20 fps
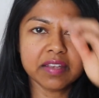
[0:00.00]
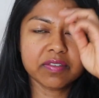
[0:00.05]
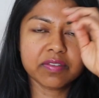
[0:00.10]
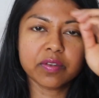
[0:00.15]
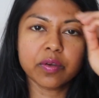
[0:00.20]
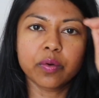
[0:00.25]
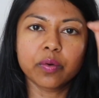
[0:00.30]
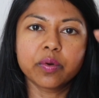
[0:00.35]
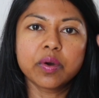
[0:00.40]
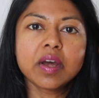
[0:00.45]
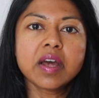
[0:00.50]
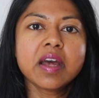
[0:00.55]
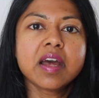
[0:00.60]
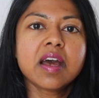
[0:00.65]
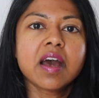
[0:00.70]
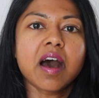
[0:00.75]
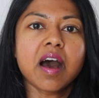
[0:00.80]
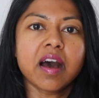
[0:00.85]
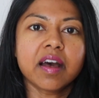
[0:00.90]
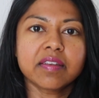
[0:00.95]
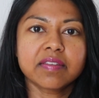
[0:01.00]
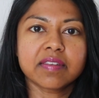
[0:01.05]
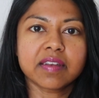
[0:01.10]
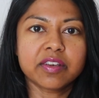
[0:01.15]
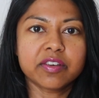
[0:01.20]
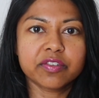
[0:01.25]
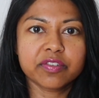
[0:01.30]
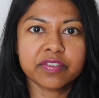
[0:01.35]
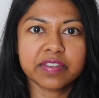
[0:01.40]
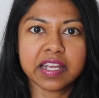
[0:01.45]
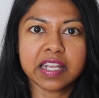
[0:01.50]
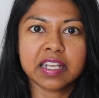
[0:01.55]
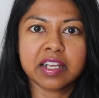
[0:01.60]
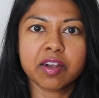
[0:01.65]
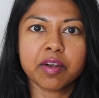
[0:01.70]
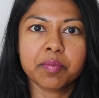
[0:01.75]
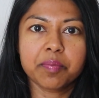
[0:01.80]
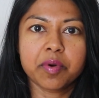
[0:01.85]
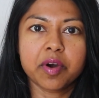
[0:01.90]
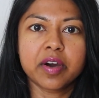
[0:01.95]
So, us understanding
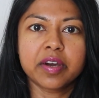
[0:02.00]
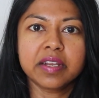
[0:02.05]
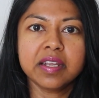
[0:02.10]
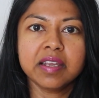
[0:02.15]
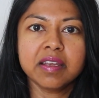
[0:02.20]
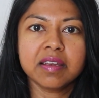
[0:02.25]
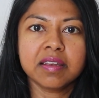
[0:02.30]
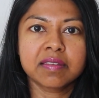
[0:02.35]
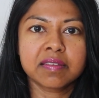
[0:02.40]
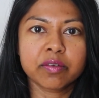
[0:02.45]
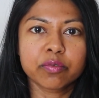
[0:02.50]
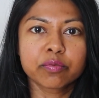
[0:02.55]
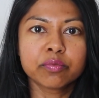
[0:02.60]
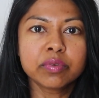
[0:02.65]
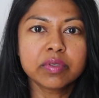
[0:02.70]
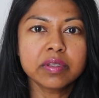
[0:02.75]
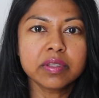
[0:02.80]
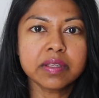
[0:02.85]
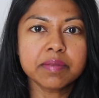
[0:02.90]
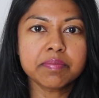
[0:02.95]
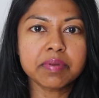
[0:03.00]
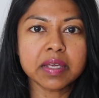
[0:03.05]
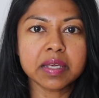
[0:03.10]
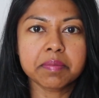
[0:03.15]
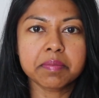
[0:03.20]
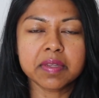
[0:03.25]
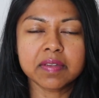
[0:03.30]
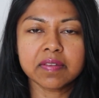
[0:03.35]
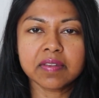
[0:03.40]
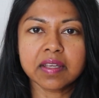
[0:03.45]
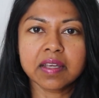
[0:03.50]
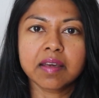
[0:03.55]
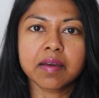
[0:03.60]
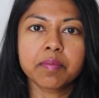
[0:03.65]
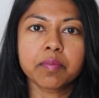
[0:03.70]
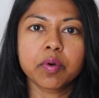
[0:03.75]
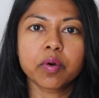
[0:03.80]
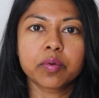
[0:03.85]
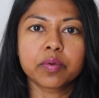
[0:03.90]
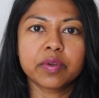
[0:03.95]
our body is a really big missing
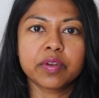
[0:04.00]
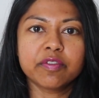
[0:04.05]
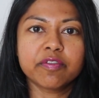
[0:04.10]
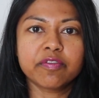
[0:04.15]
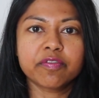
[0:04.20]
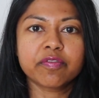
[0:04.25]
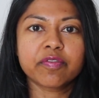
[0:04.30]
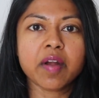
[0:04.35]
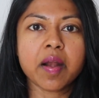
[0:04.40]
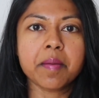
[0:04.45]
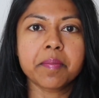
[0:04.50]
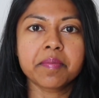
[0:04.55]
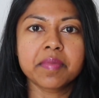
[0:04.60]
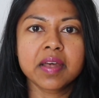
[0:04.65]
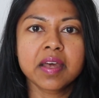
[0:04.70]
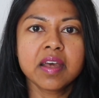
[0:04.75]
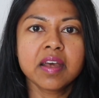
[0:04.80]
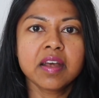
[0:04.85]
component from